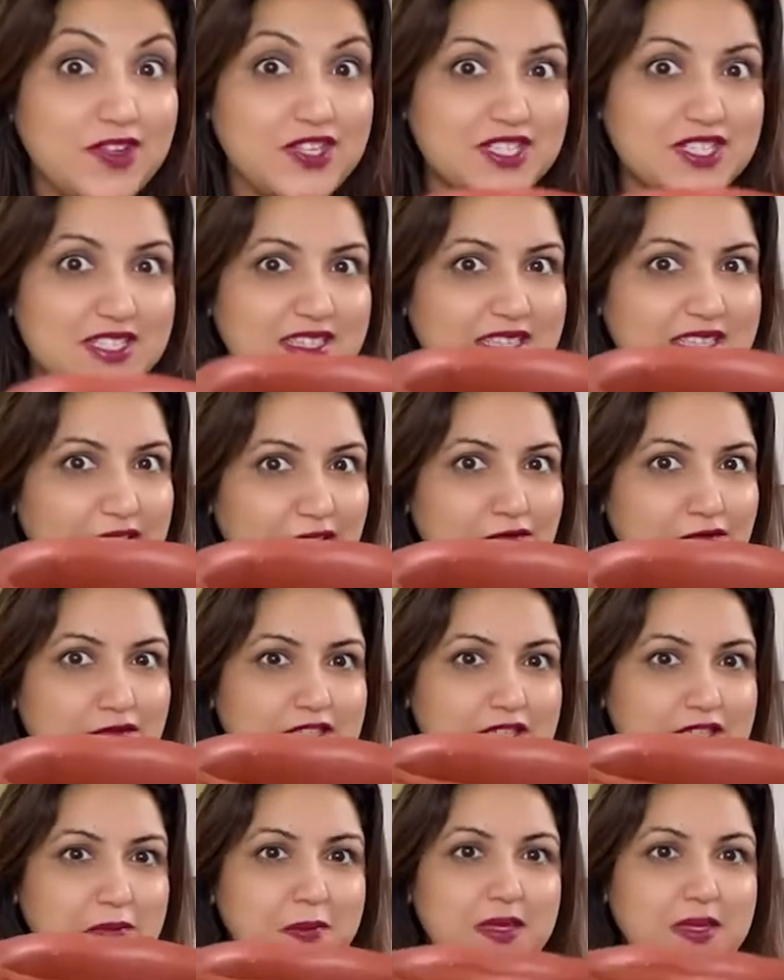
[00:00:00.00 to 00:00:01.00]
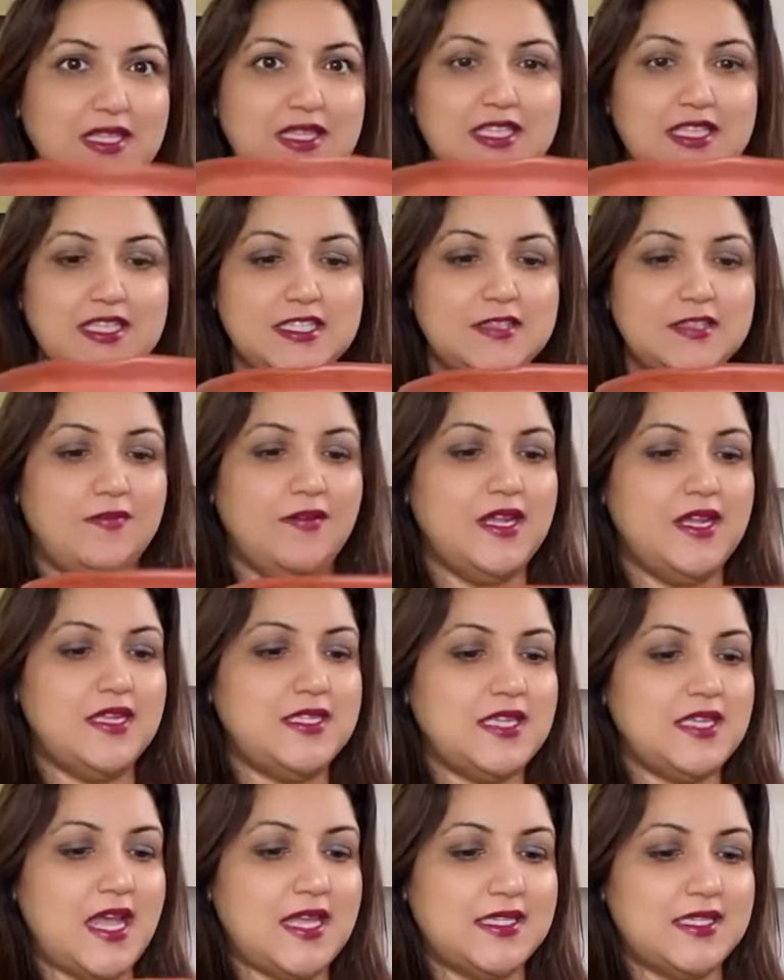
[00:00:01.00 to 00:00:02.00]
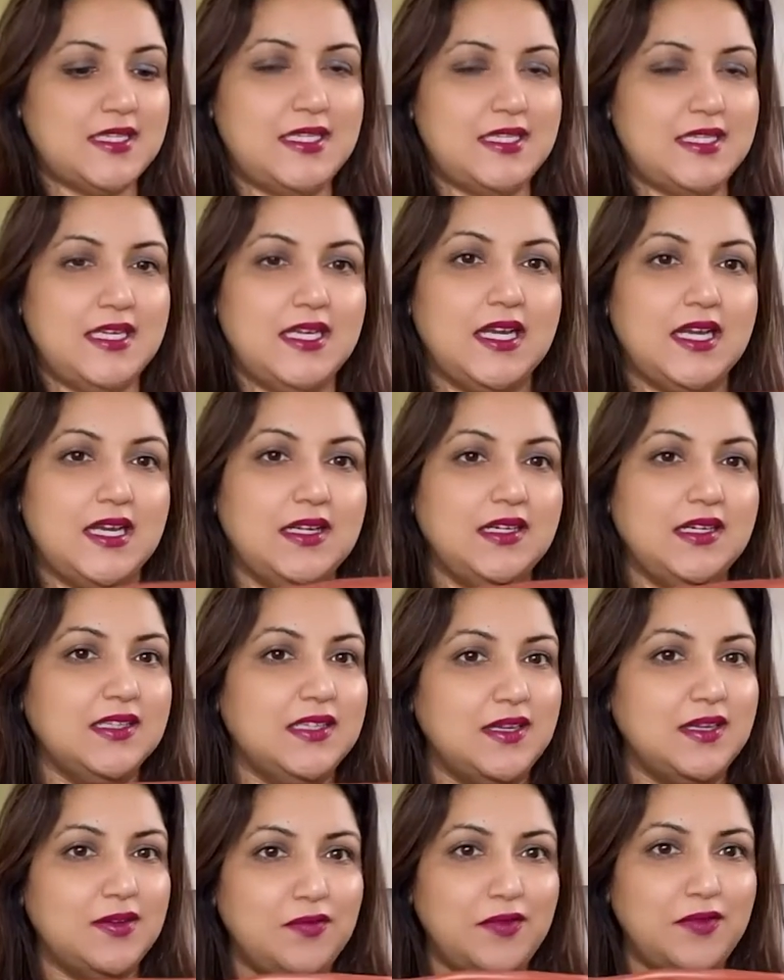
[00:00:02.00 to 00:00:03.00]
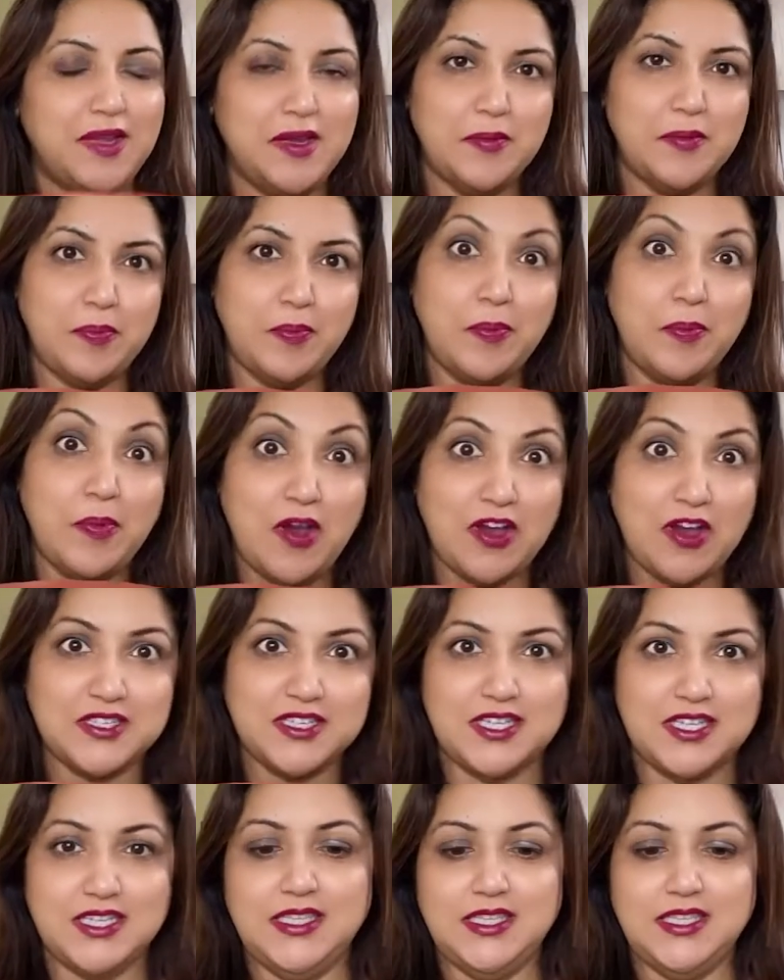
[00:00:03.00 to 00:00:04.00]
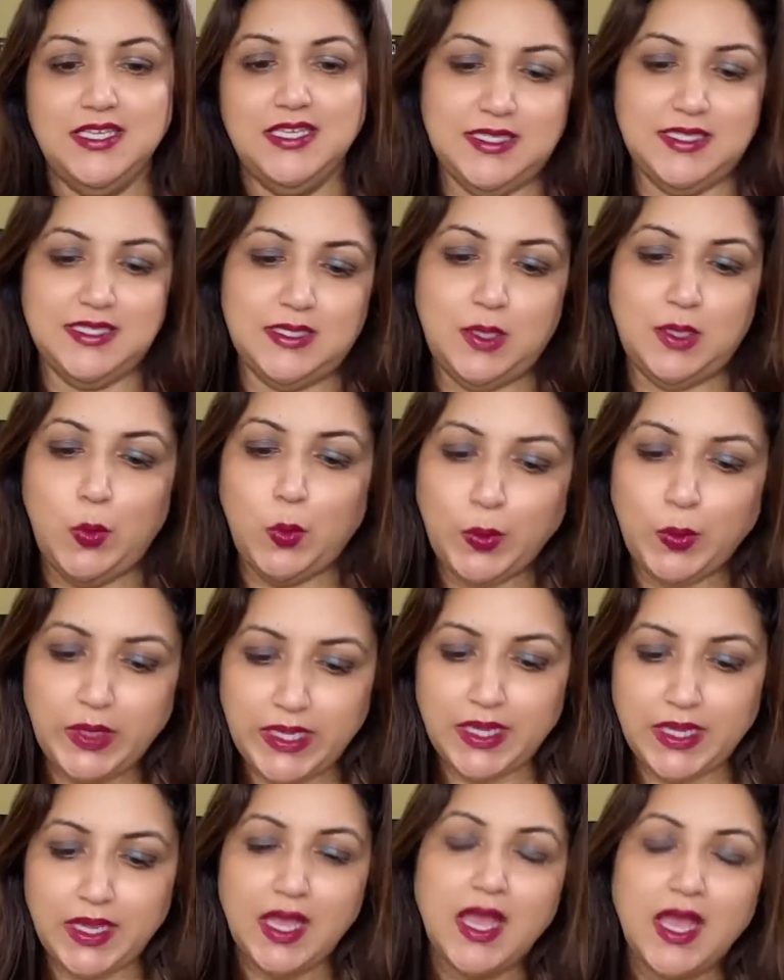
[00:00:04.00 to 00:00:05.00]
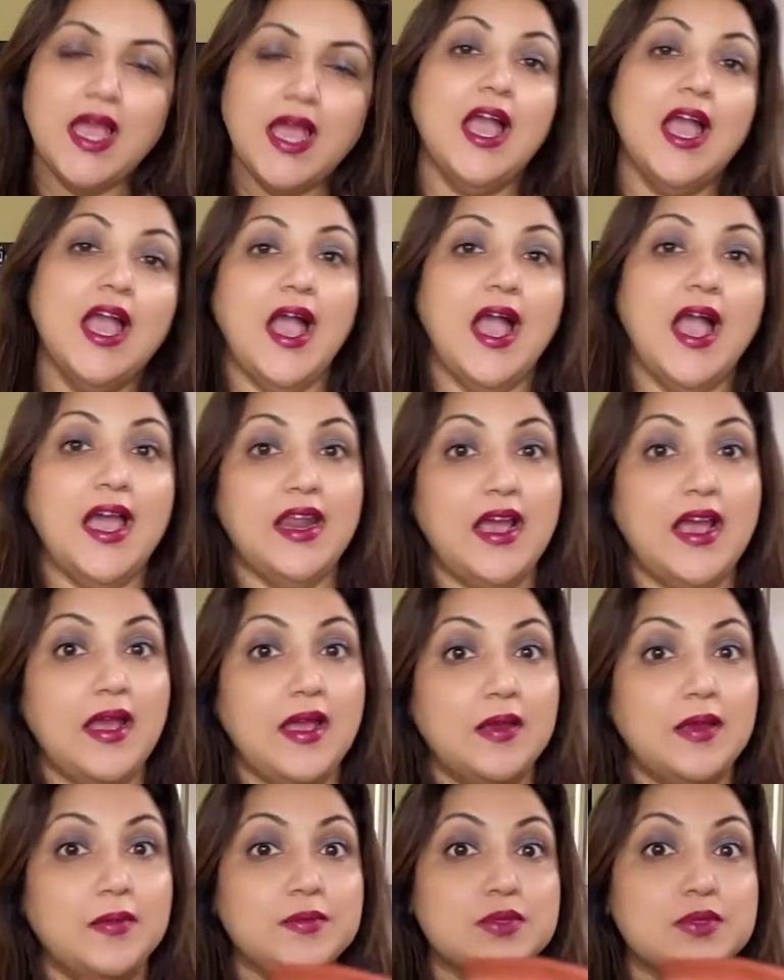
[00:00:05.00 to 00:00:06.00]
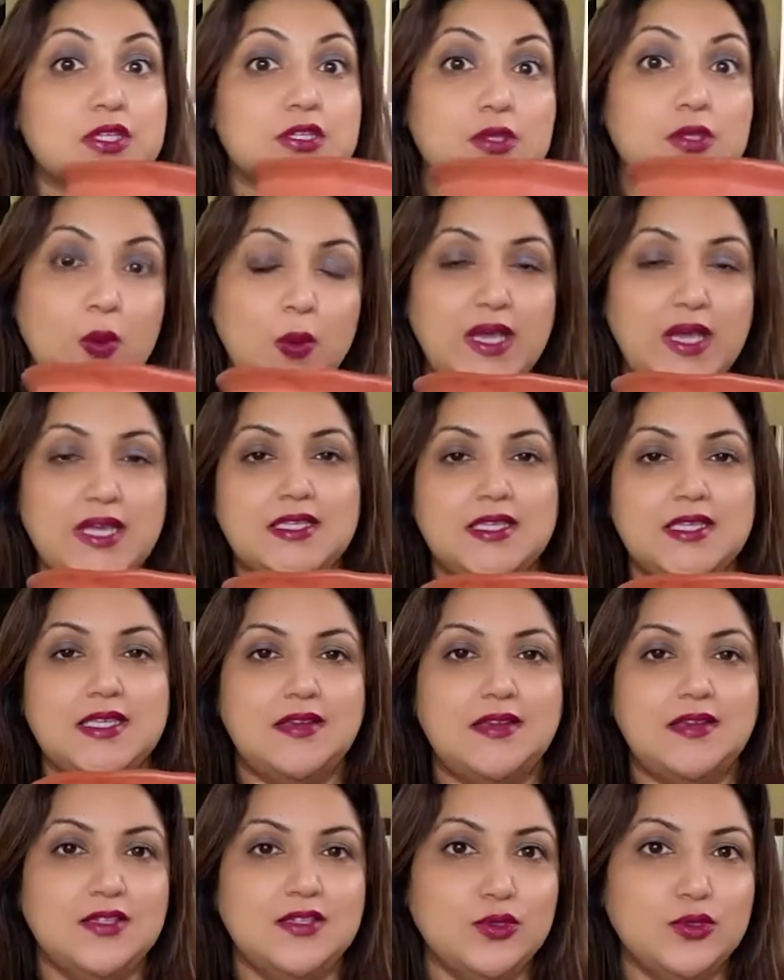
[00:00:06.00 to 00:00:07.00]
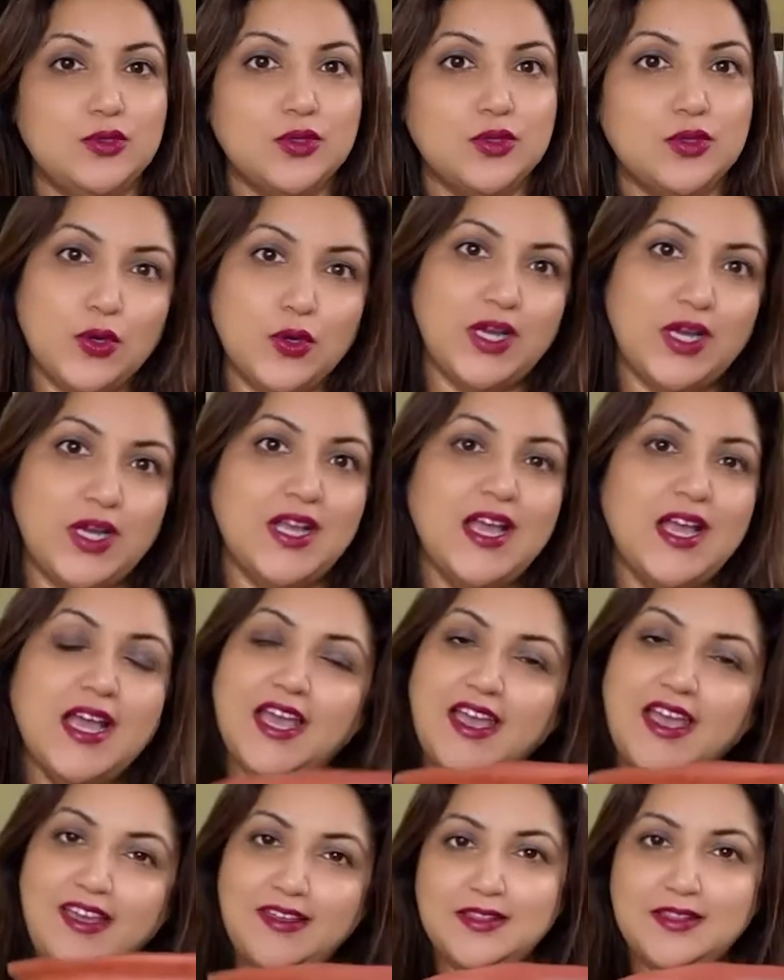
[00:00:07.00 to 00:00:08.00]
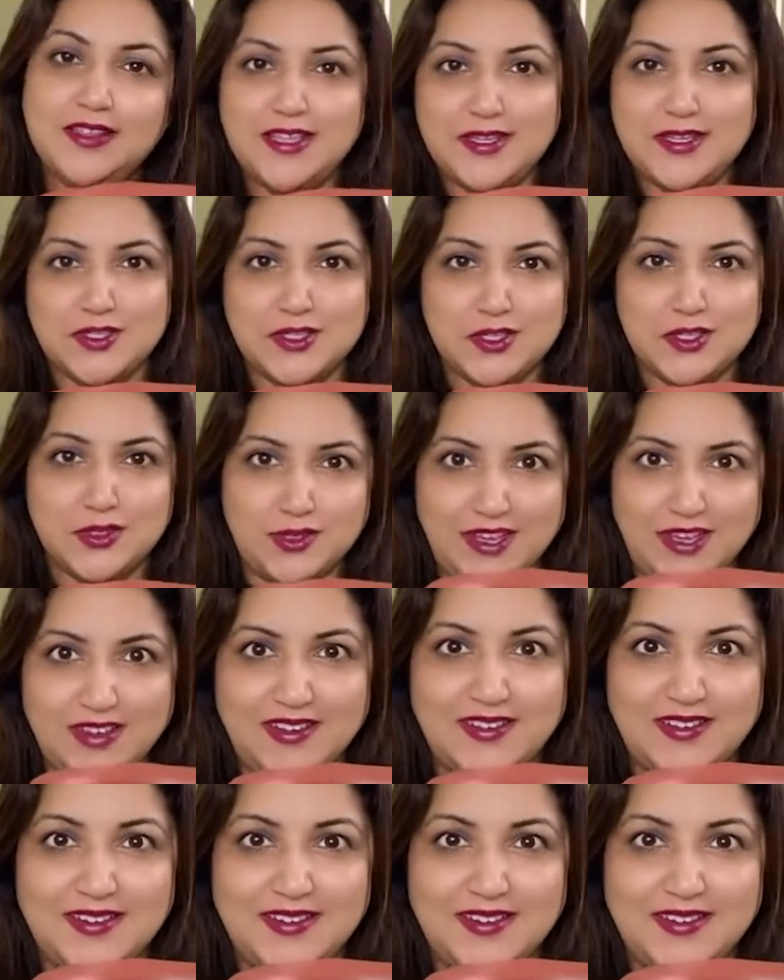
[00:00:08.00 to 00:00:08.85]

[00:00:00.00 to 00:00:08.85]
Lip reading: just gifted me this fantastic earthenware pot this week, and I am so excited to cook in this today.